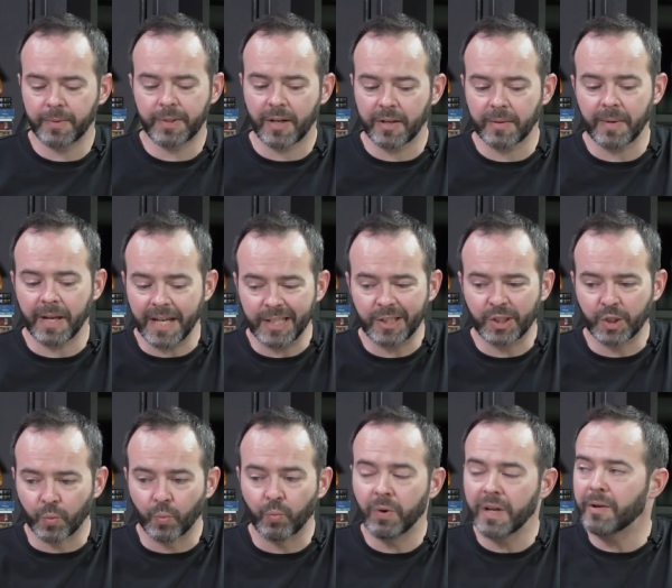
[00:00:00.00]
we talked about, it's
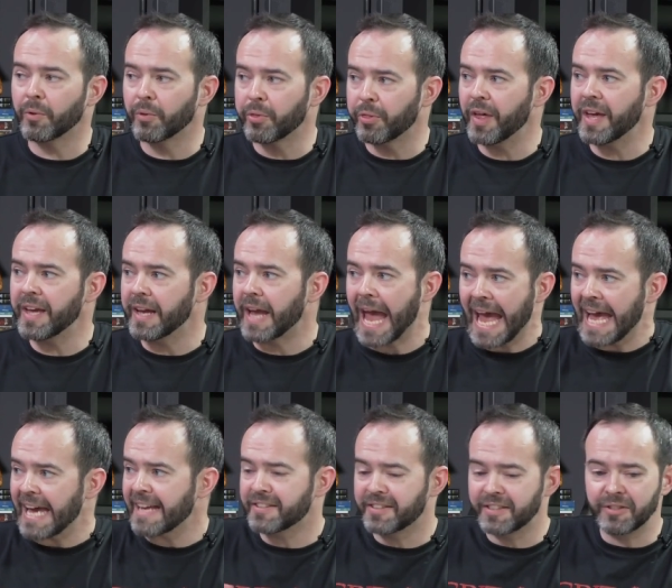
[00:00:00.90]
a real thing.
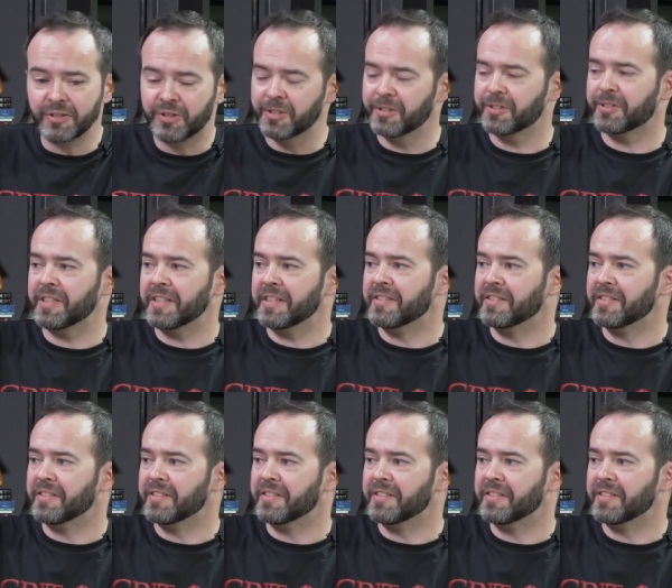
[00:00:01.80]
Acid just